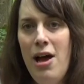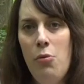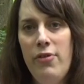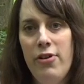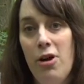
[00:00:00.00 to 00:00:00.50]

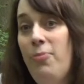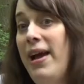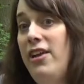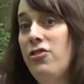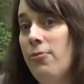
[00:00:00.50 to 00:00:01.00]
We've got a
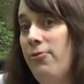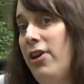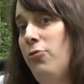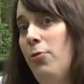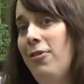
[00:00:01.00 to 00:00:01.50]
page on
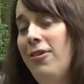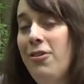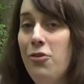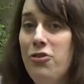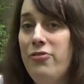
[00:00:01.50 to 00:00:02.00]
Facebook
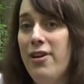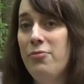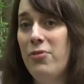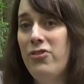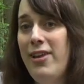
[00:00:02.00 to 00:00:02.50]
called
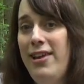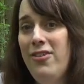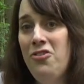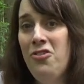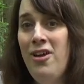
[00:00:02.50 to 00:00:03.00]
Survival
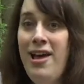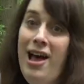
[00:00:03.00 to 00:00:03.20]
Mistakes.